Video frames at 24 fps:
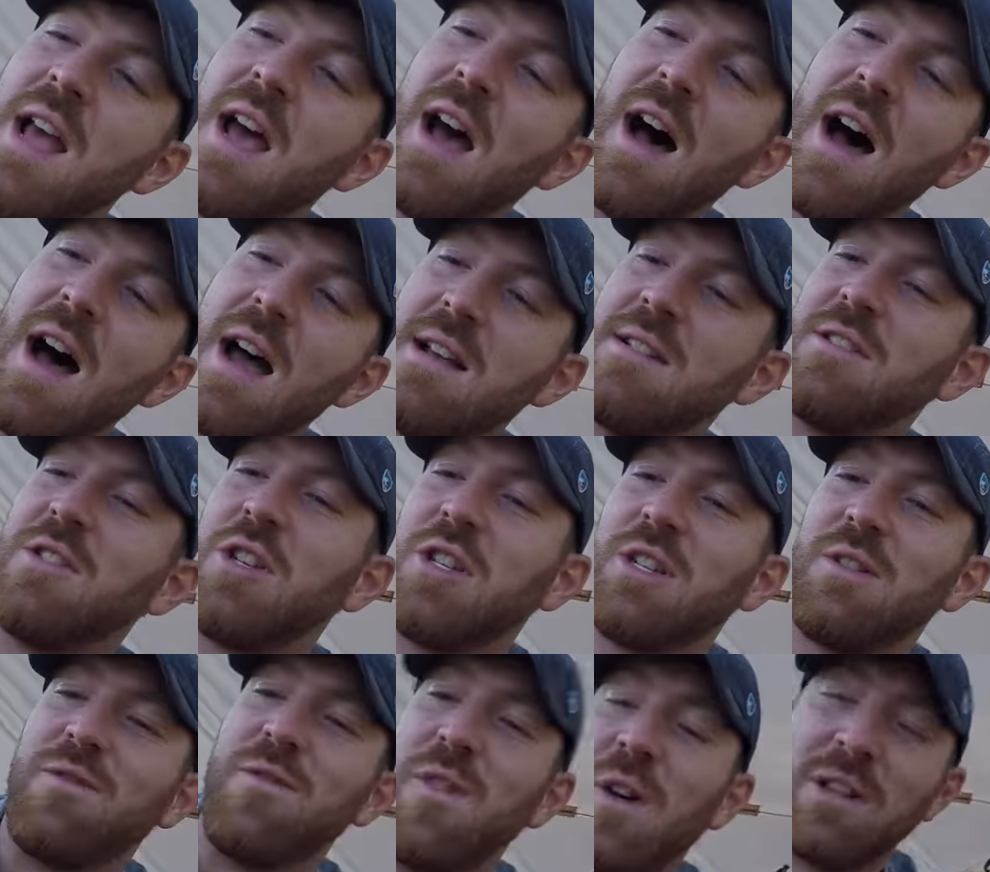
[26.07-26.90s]
uh, it's
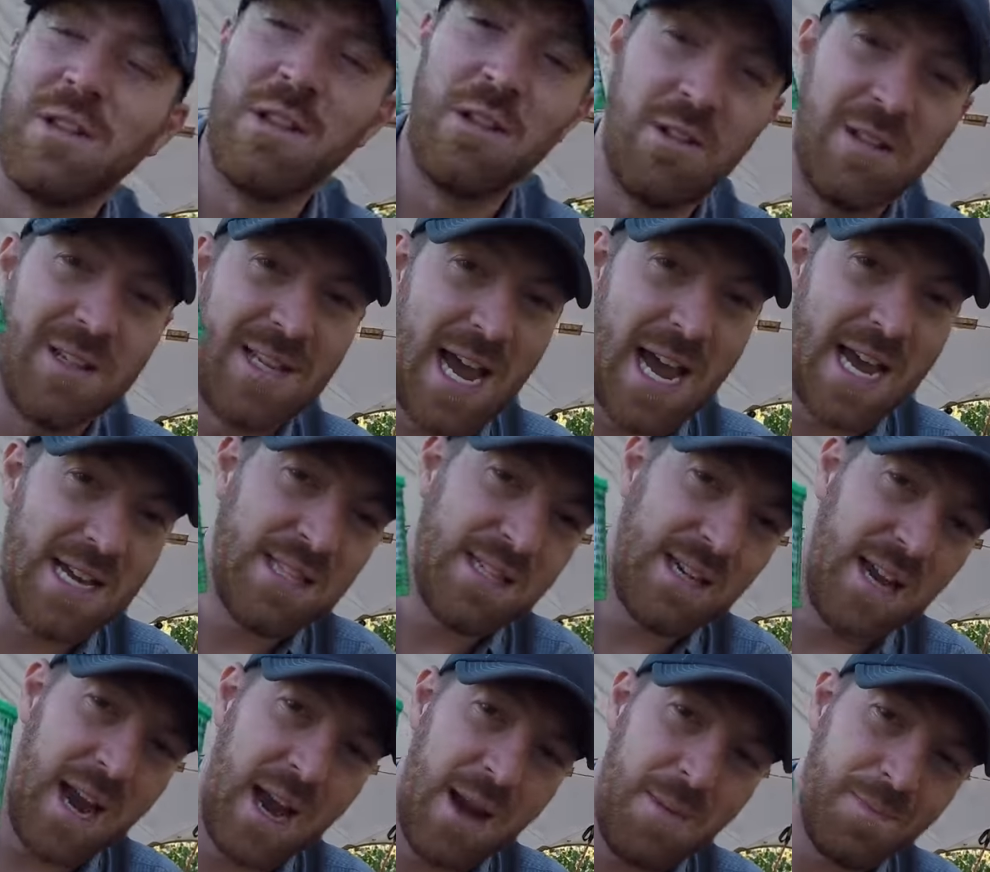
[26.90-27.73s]
just a fun little dice
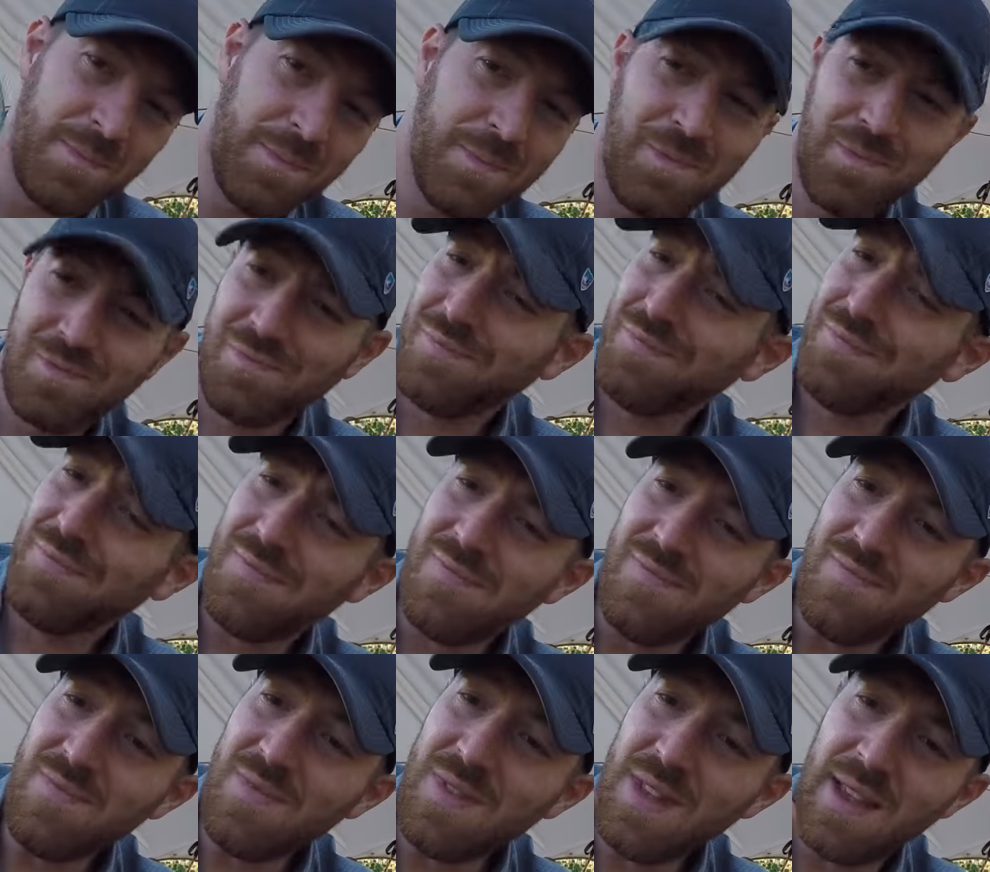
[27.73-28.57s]
game
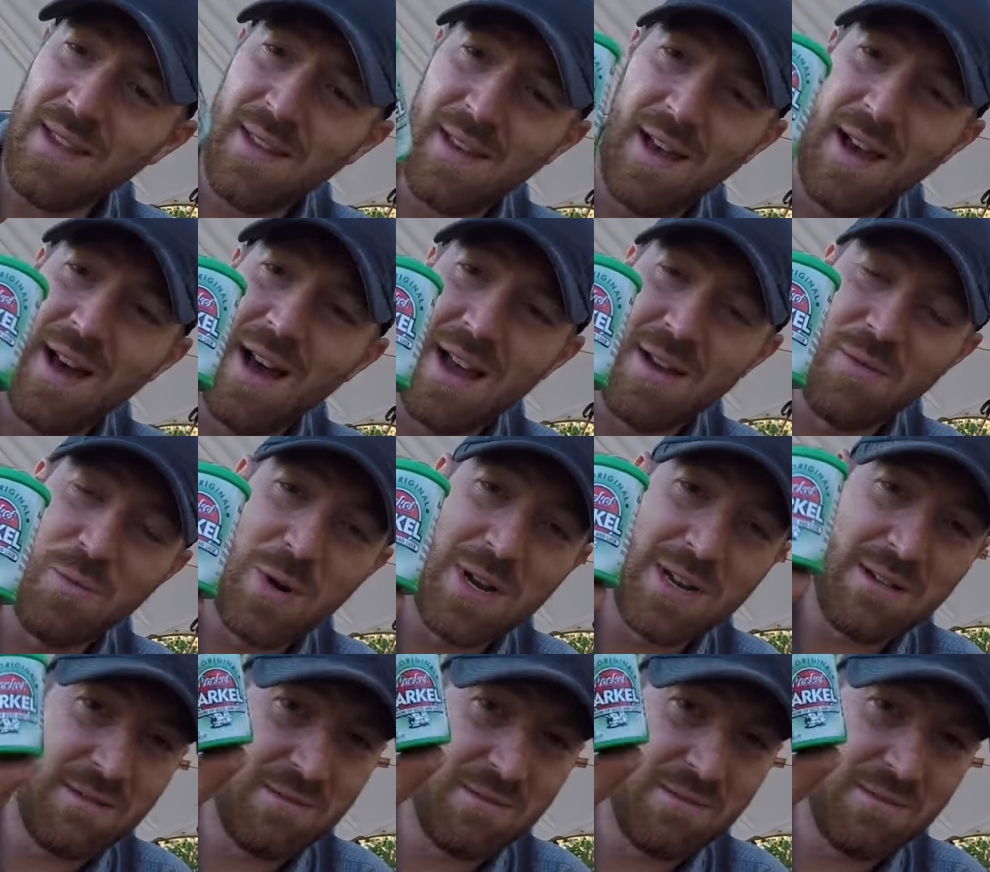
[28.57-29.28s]
uh, we